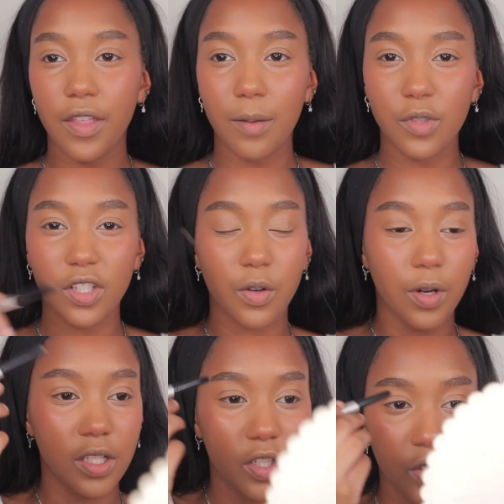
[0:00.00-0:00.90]
and then I'm just
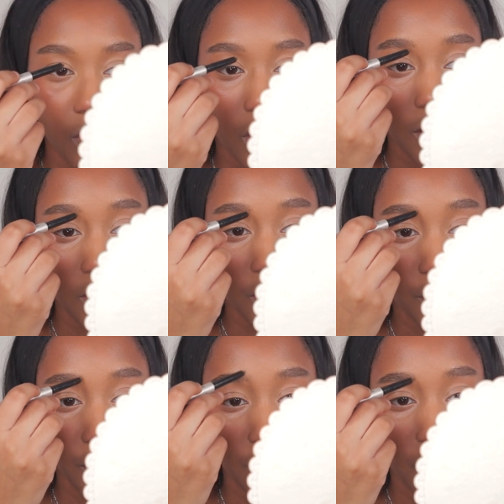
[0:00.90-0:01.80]
going to
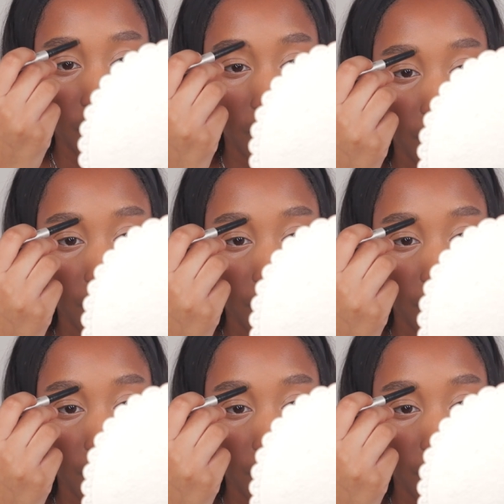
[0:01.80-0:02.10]
also fluff